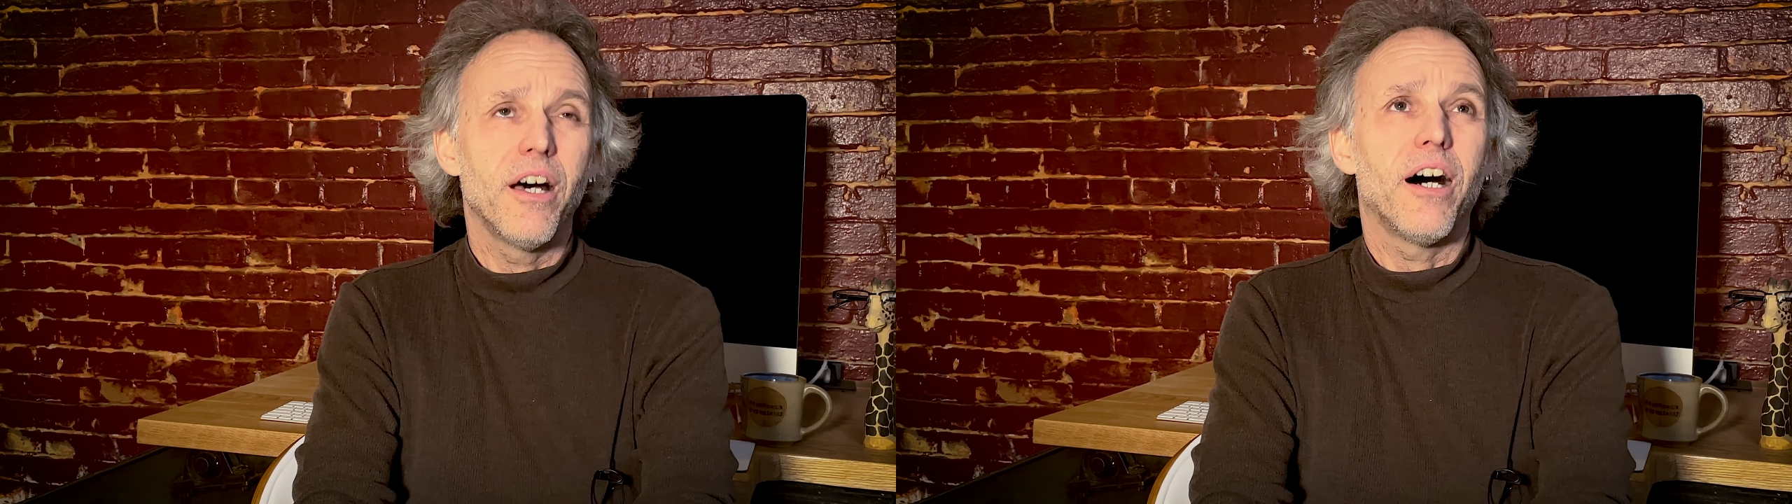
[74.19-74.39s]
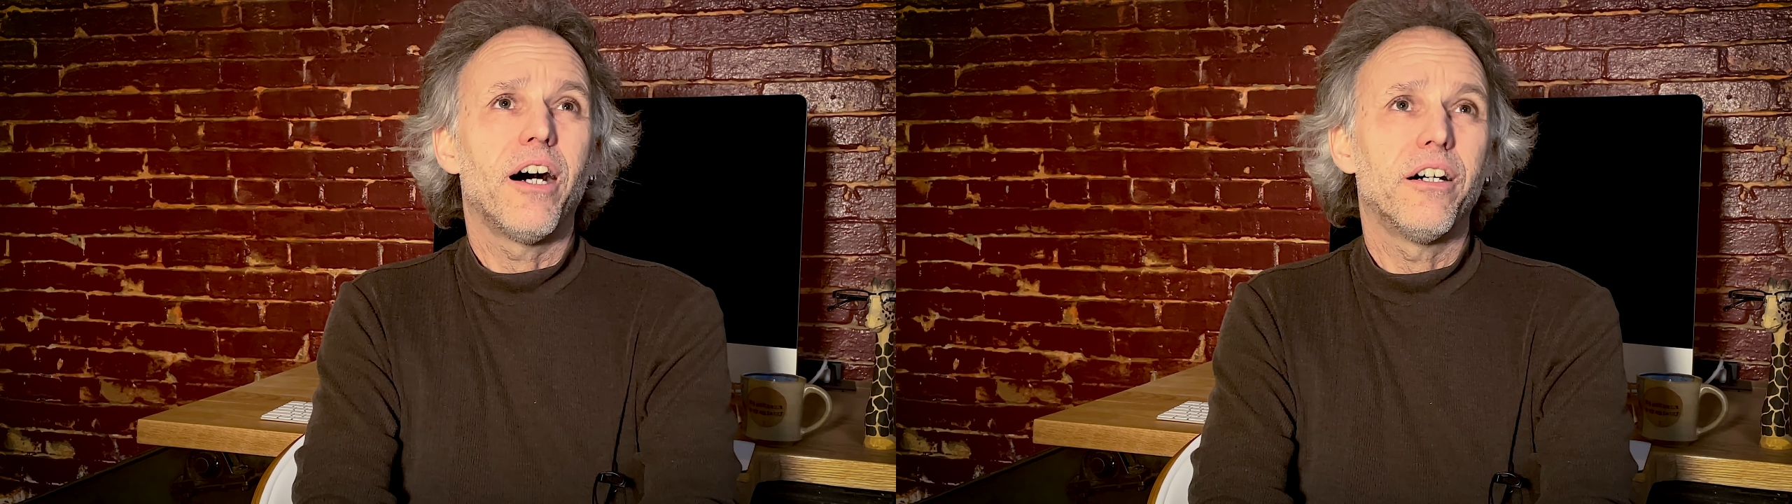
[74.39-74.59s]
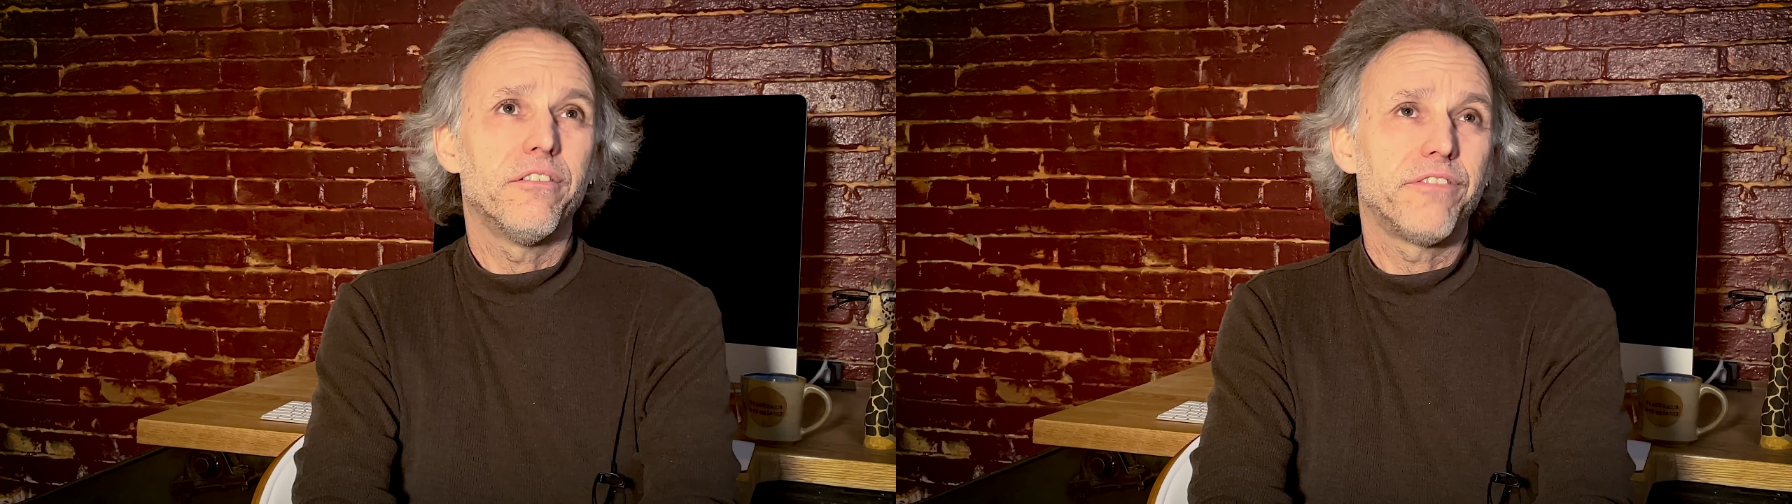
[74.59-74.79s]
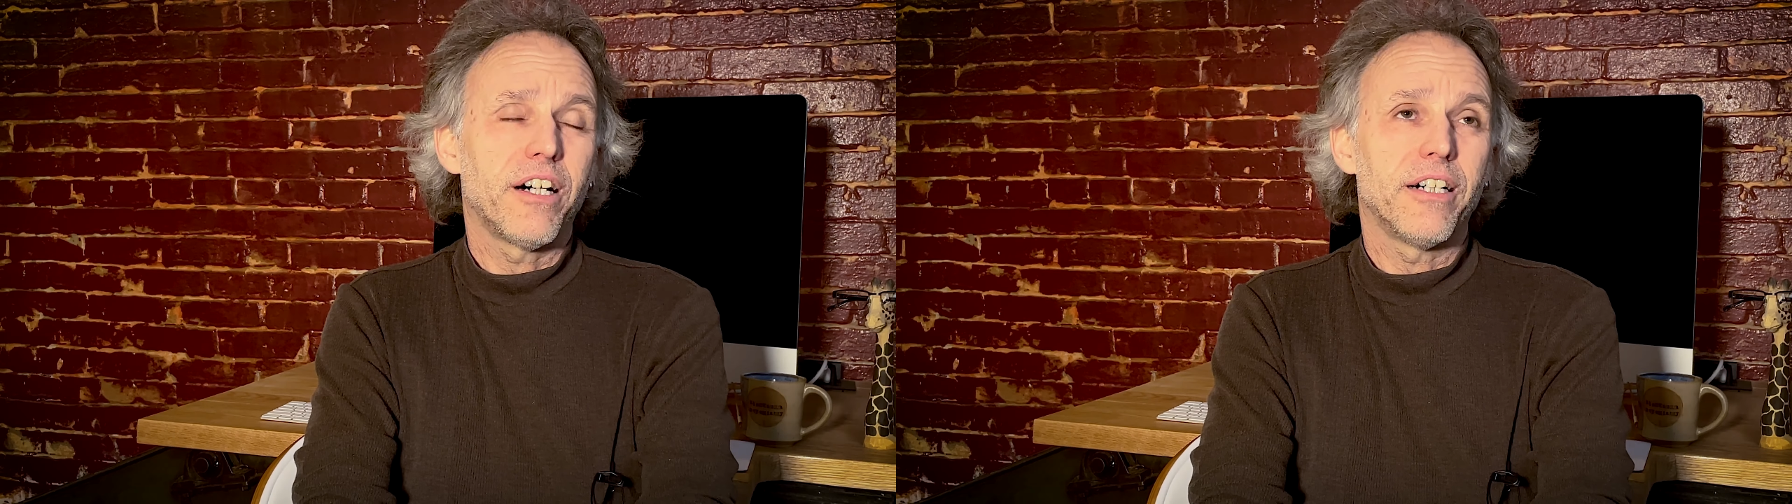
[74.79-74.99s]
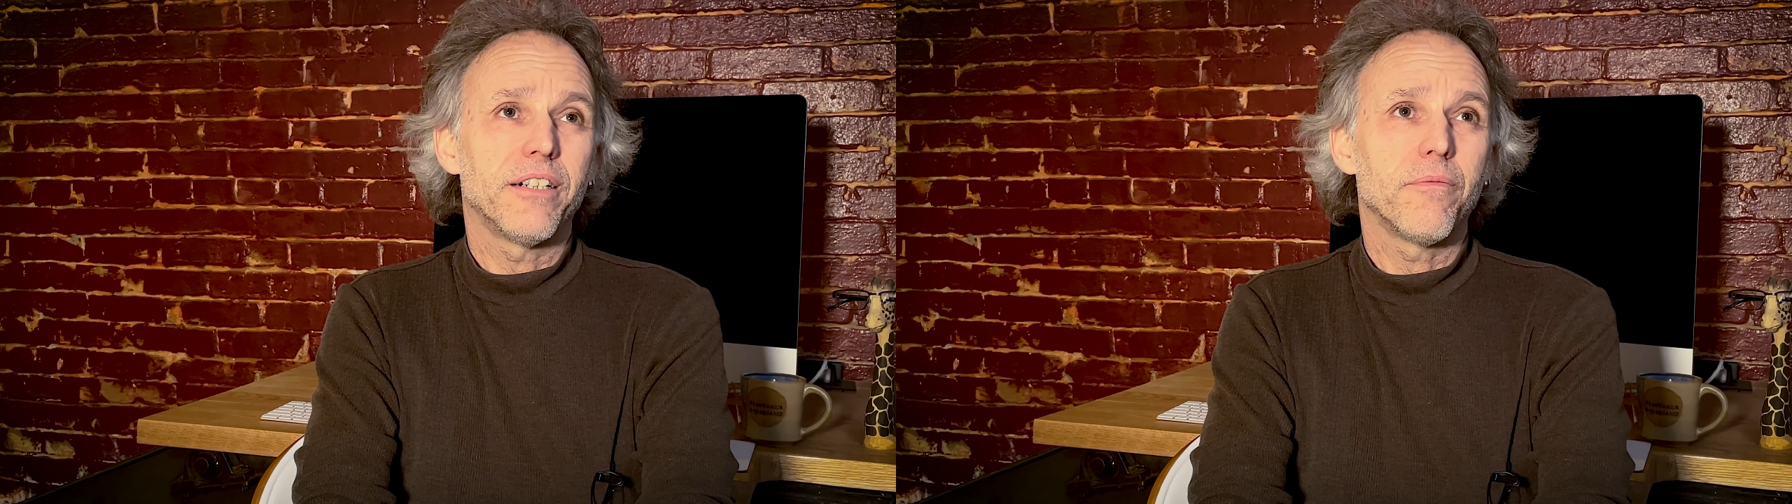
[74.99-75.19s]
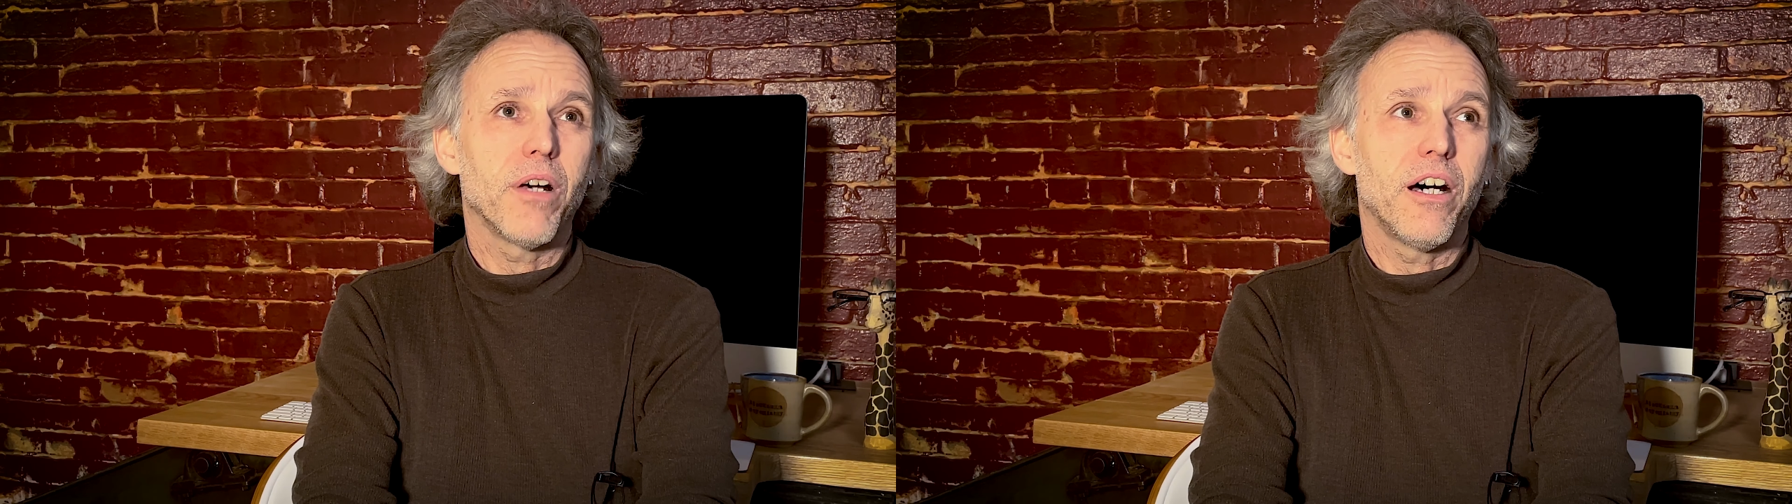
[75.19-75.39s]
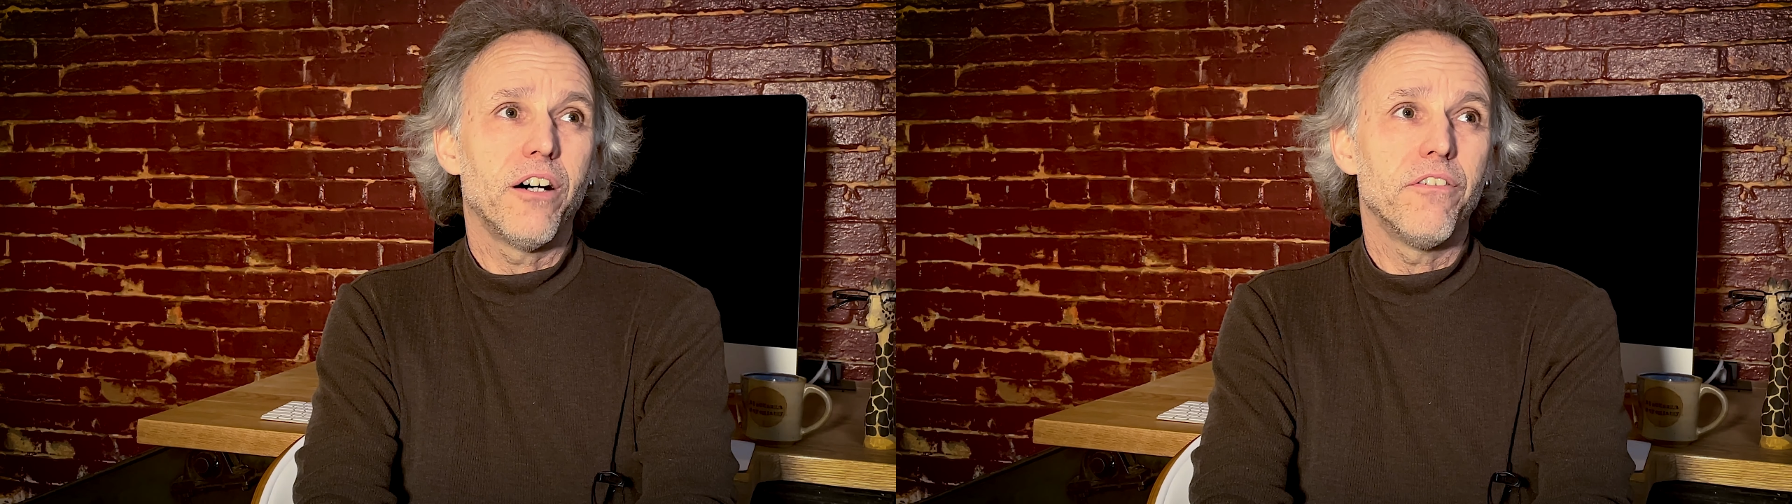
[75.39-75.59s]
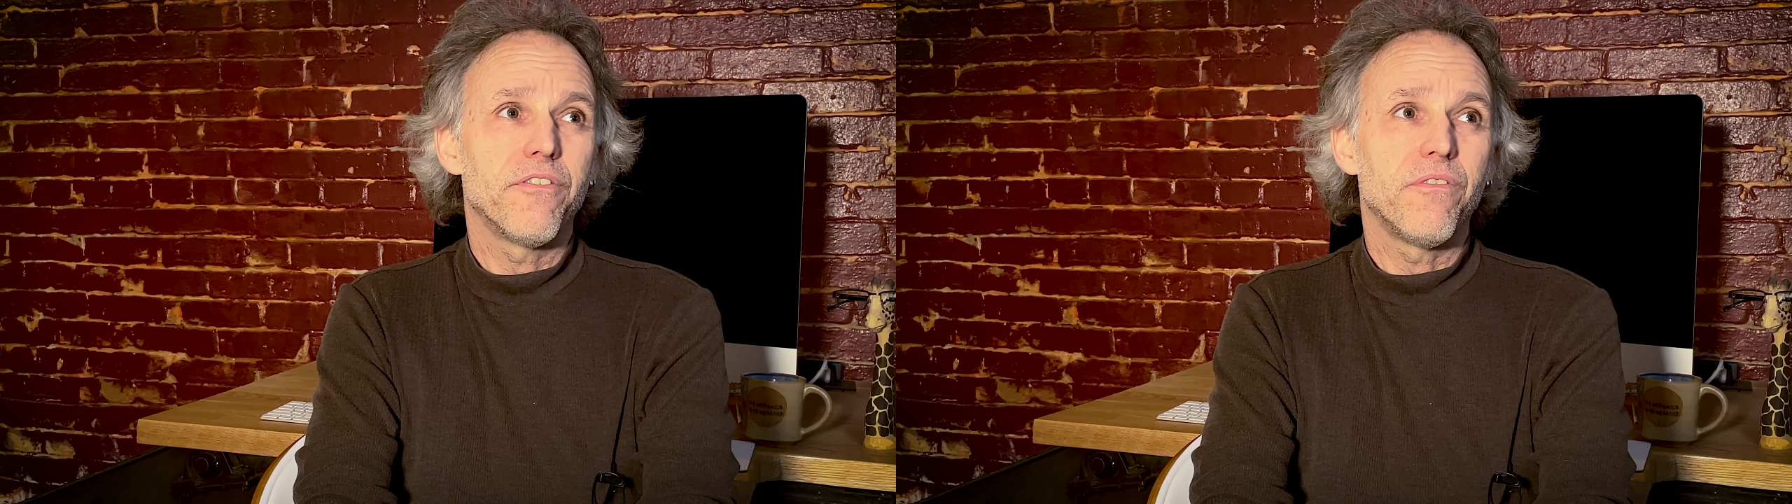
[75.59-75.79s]
of
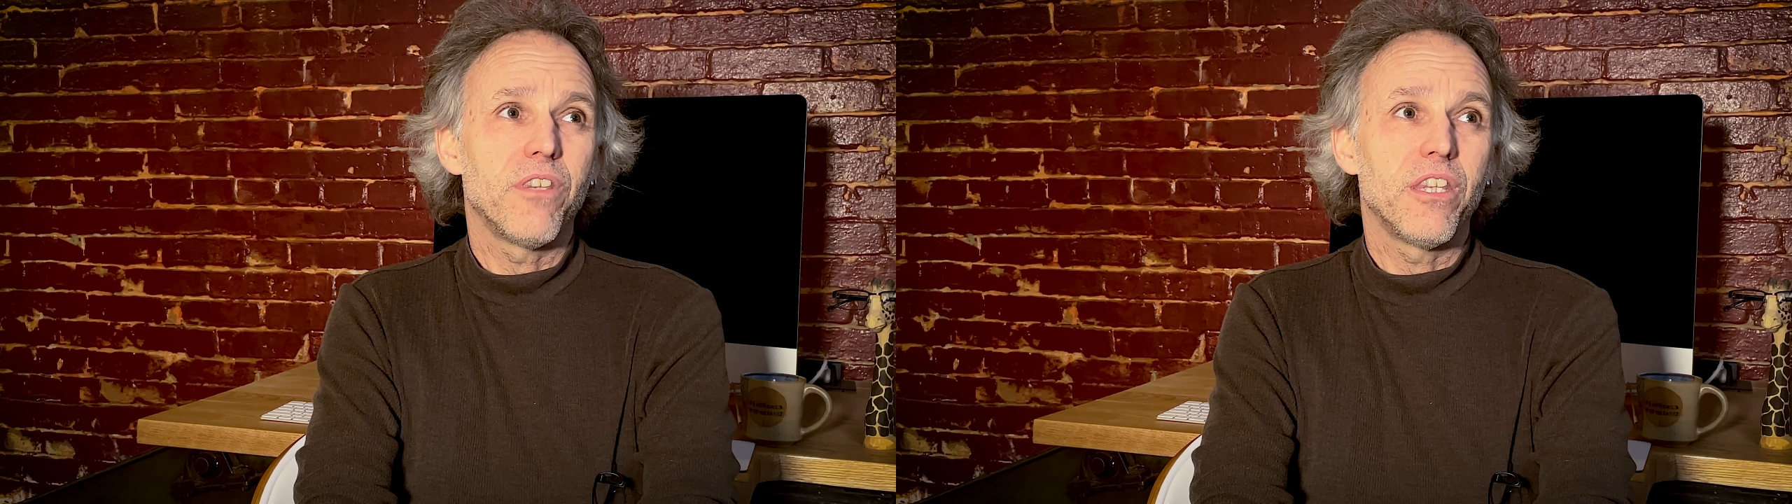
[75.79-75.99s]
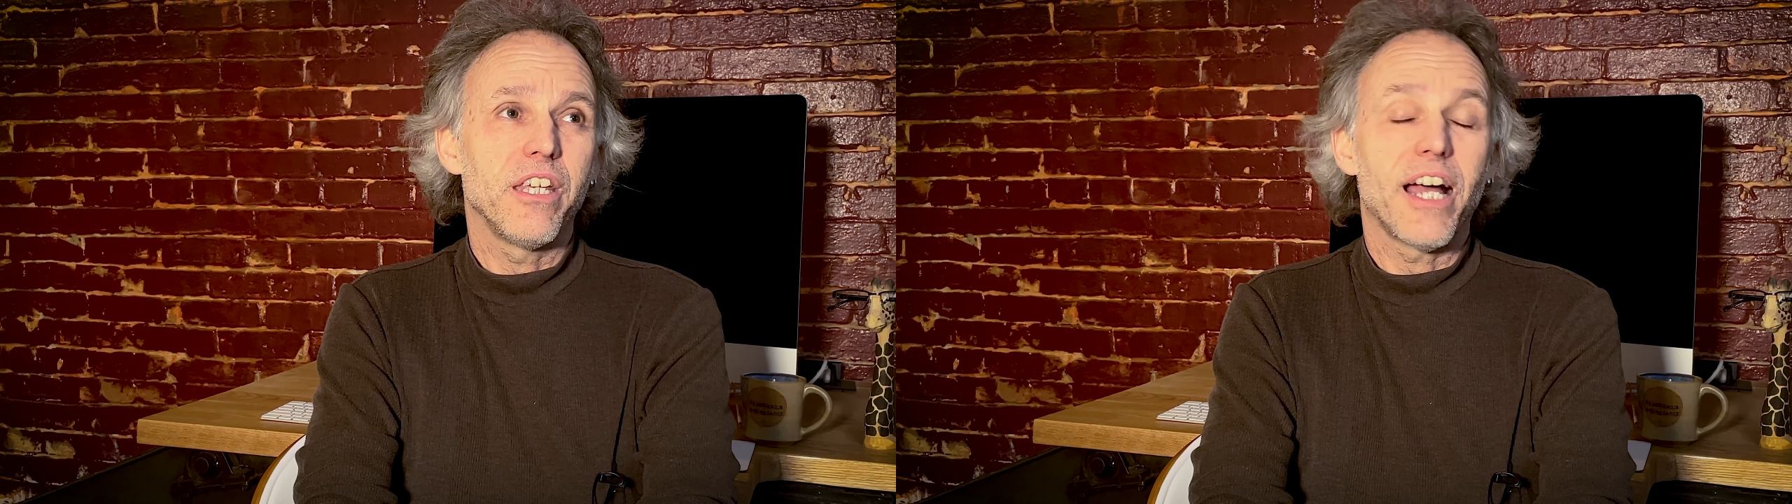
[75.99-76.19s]
the